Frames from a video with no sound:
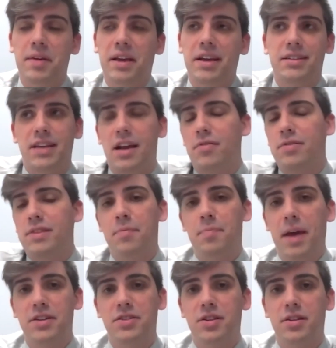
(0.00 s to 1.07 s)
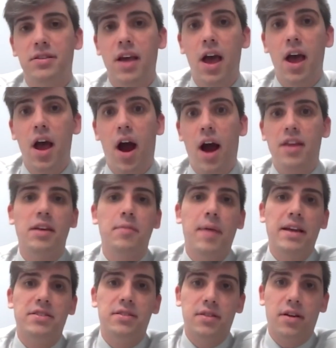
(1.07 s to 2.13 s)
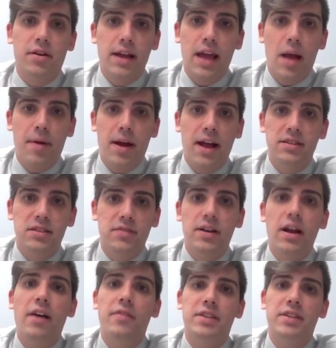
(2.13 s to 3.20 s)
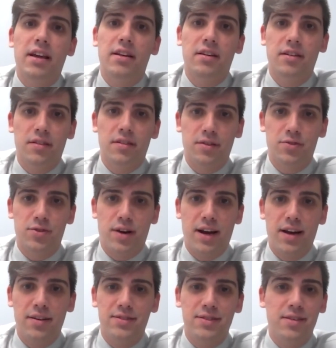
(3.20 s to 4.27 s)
because I think patients are already apprehensive enough to get into clinical trials,